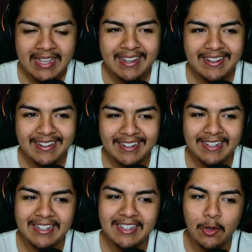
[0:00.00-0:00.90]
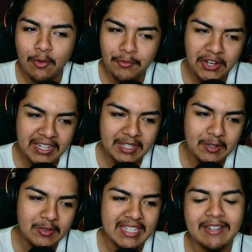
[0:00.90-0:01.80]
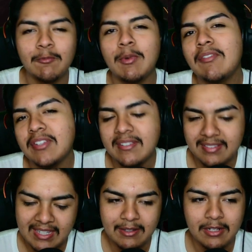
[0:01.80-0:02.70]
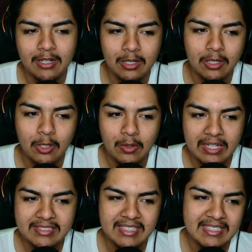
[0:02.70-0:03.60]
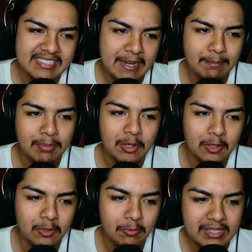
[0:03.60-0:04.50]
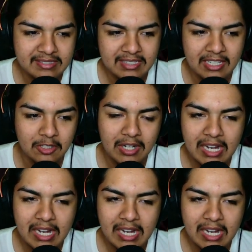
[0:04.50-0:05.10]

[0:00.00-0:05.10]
overkill and then wait for the second loadout to get tempered or restock or high